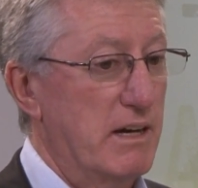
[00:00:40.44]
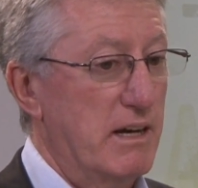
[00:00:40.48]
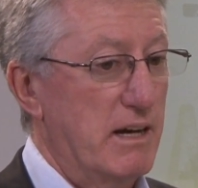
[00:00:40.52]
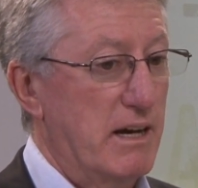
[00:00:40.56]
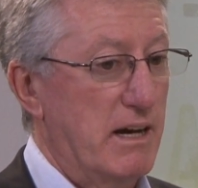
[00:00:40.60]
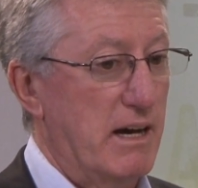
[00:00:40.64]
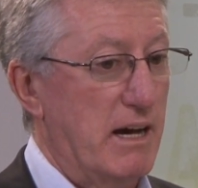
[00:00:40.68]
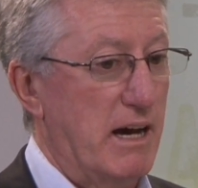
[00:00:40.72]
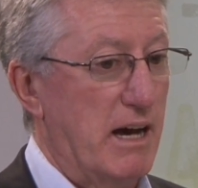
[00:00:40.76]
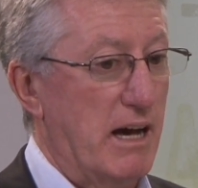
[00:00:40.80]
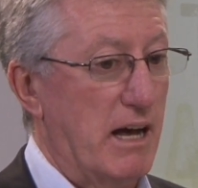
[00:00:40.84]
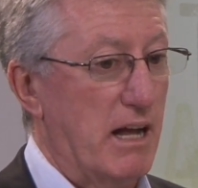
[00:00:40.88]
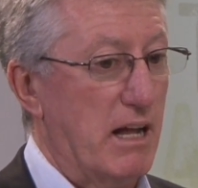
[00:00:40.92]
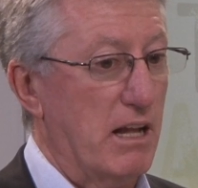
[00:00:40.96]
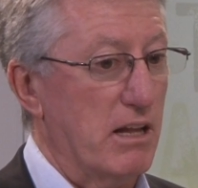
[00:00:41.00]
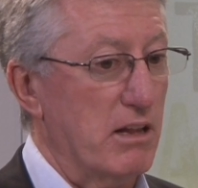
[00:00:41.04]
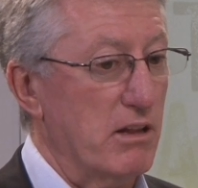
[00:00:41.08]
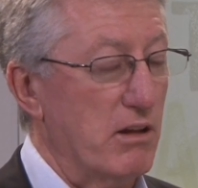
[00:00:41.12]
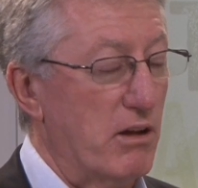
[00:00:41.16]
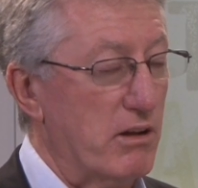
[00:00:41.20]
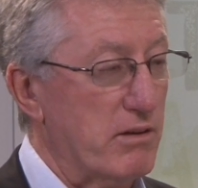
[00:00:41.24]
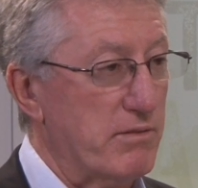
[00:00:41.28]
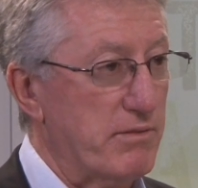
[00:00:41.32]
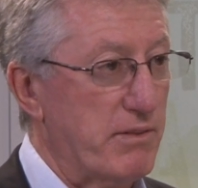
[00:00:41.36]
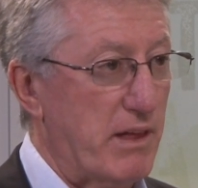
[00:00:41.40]
A
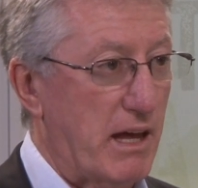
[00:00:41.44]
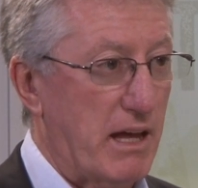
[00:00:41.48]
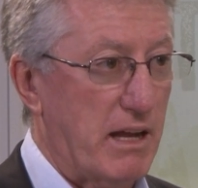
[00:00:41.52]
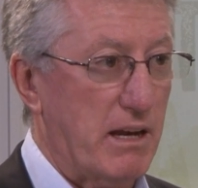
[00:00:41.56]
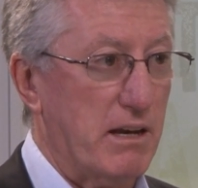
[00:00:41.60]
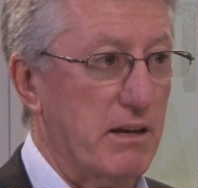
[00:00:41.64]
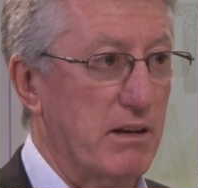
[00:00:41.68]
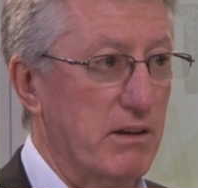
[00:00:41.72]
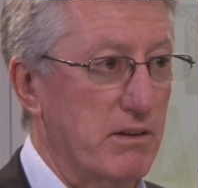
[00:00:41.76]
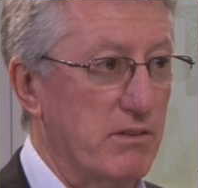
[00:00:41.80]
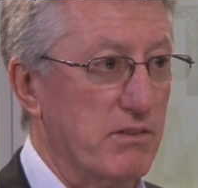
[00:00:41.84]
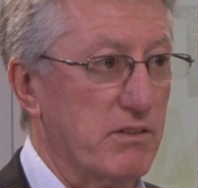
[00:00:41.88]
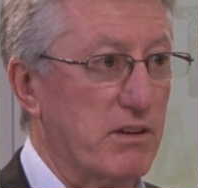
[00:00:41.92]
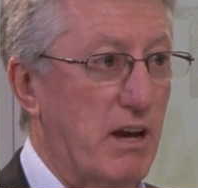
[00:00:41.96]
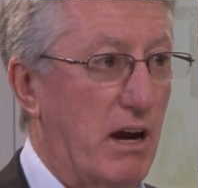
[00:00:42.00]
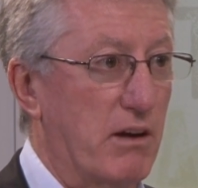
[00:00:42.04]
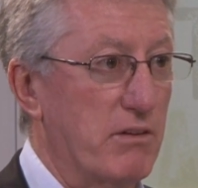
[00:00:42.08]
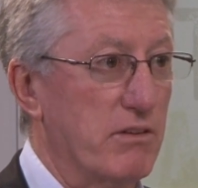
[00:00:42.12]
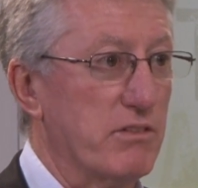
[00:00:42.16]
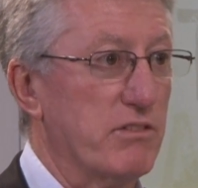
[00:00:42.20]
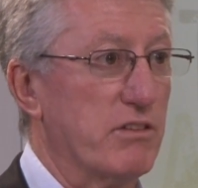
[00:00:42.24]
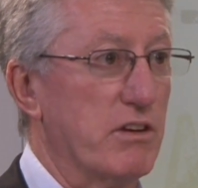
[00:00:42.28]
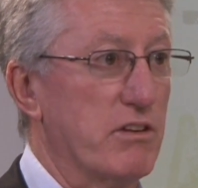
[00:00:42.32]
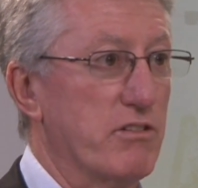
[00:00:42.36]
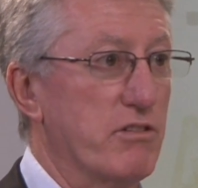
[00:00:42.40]
lot of that is
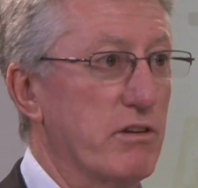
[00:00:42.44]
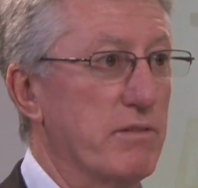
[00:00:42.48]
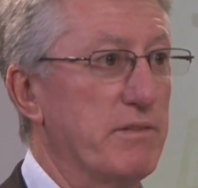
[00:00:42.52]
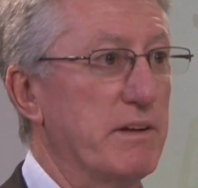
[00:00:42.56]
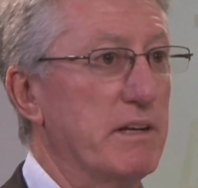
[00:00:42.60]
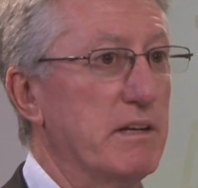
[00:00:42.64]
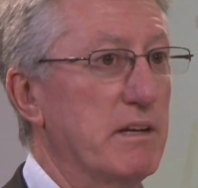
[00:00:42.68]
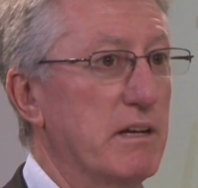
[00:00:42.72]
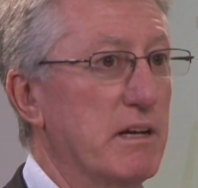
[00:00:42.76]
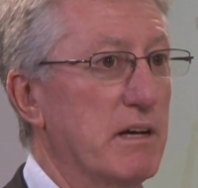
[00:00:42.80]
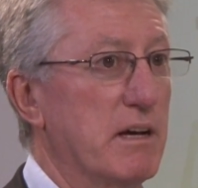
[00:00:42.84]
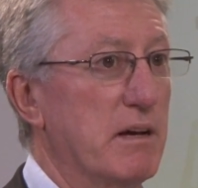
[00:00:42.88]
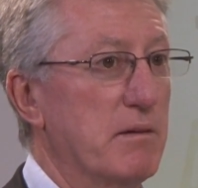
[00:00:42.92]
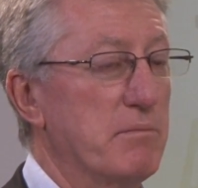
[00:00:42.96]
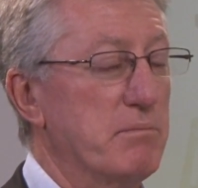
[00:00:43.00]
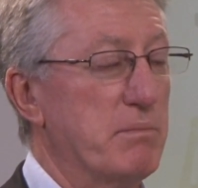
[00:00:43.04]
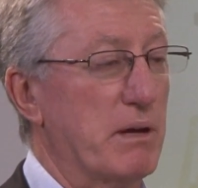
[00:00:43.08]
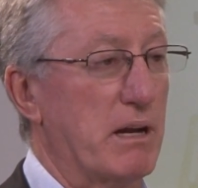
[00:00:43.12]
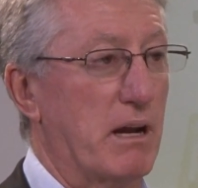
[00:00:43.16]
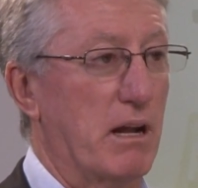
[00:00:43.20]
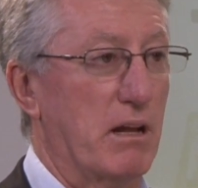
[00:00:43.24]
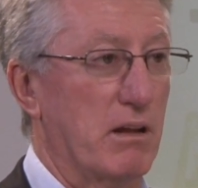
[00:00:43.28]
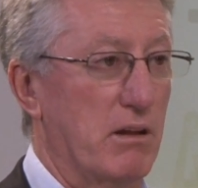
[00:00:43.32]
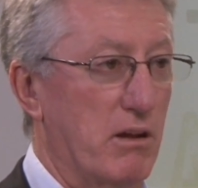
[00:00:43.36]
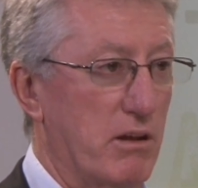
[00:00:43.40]
currency driven, but
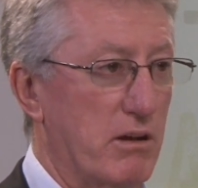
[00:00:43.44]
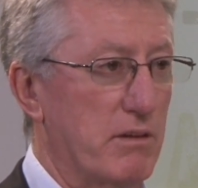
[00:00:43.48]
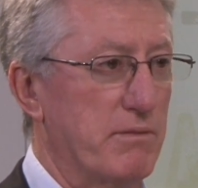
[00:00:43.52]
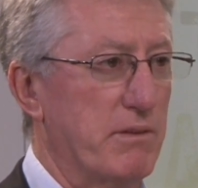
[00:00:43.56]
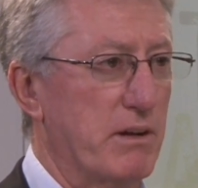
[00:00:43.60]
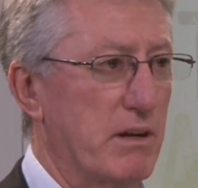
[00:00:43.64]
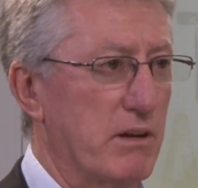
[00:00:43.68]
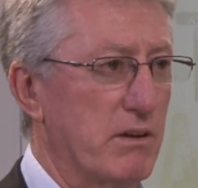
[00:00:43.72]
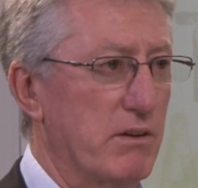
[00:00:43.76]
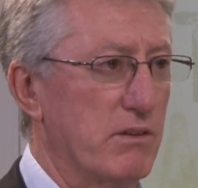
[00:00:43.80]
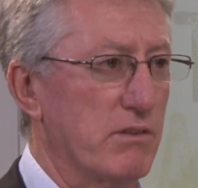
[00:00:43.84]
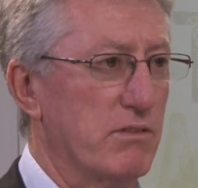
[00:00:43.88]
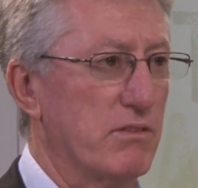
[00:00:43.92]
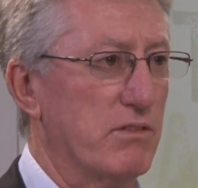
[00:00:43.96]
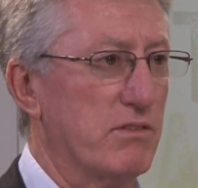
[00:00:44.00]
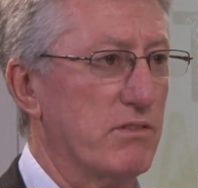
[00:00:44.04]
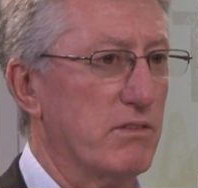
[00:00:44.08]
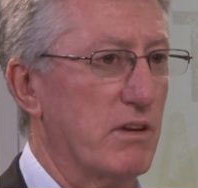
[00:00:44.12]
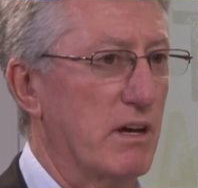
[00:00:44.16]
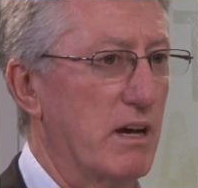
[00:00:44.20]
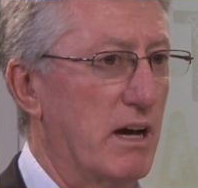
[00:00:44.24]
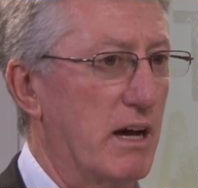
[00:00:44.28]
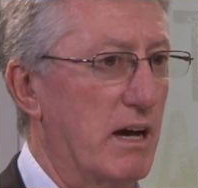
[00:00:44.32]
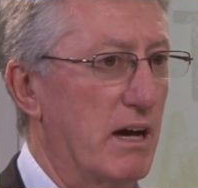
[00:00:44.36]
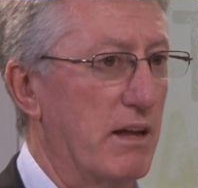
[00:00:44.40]
a lot of it is
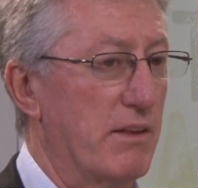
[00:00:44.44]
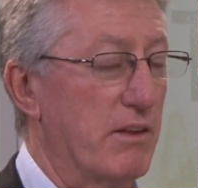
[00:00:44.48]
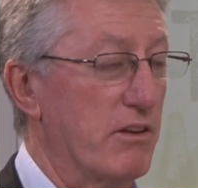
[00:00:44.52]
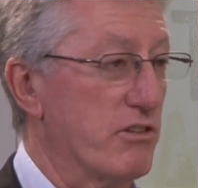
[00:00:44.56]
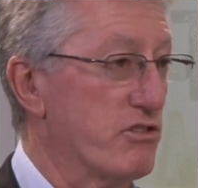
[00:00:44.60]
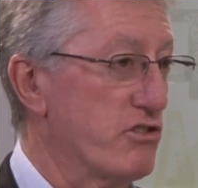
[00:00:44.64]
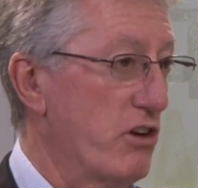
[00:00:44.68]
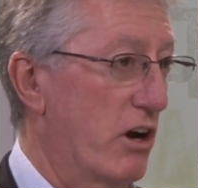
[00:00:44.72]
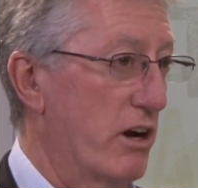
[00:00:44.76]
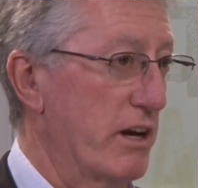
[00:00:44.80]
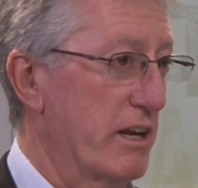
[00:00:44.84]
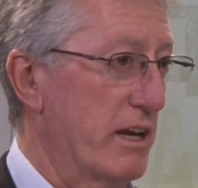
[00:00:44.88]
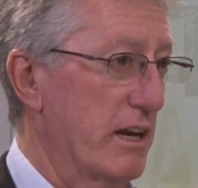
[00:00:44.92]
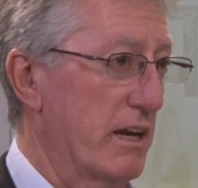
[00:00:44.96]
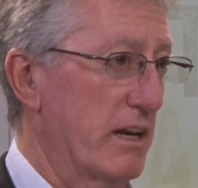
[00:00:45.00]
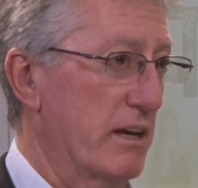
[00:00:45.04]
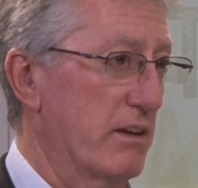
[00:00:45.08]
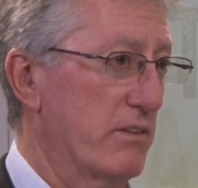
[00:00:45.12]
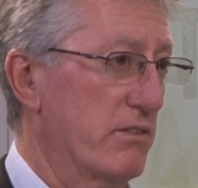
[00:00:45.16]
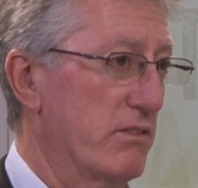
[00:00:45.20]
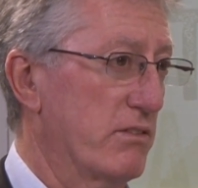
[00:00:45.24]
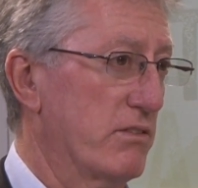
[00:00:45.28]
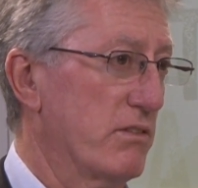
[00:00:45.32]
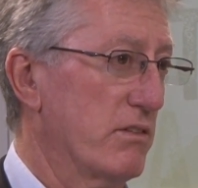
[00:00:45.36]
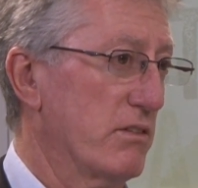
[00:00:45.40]
the
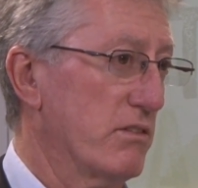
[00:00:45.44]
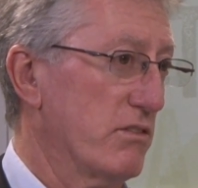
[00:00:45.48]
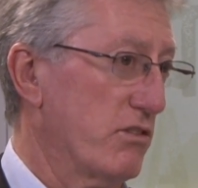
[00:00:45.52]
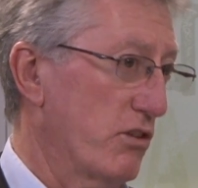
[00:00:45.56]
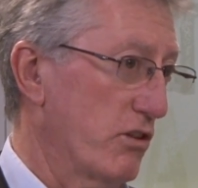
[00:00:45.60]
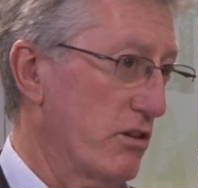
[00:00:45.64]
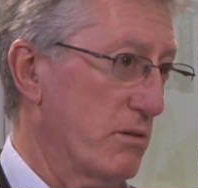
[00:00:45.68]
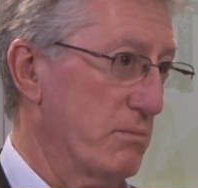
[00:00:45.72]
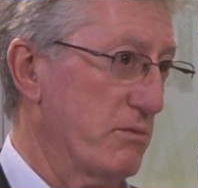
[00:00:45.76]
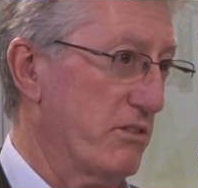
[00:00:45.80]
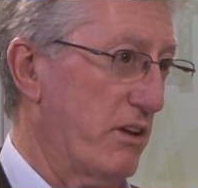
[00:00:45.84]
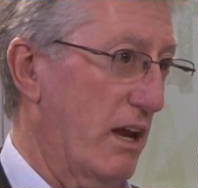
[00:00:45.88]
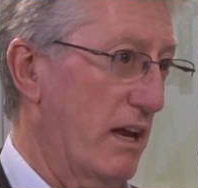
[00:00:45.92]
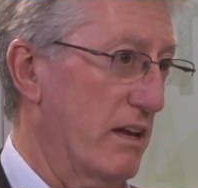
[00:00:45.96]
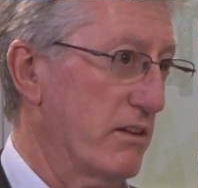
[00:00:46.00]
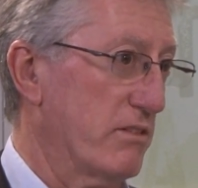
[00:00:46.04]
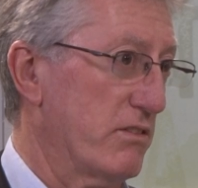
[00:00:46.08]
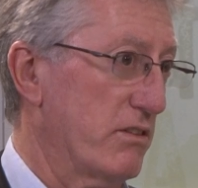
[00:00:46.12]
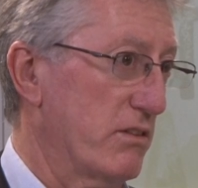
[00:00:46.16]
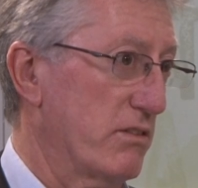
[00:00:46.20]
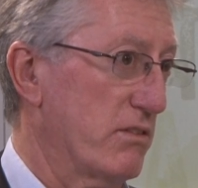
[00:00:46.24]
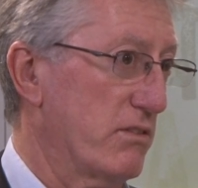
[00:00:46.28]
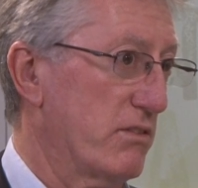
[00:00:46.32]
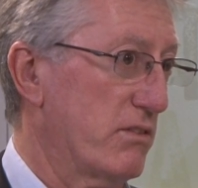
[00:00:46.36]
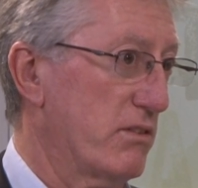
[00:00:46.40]
Chinese
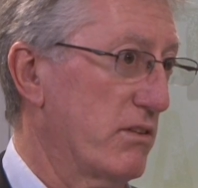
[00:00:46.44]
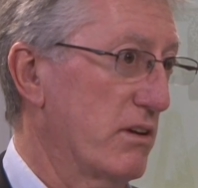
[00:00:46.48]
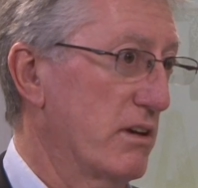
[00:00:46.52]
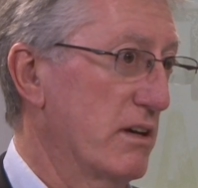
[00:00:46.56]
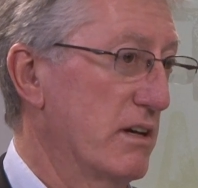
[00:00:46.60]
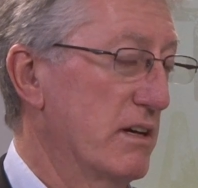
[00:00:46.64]
circumstances.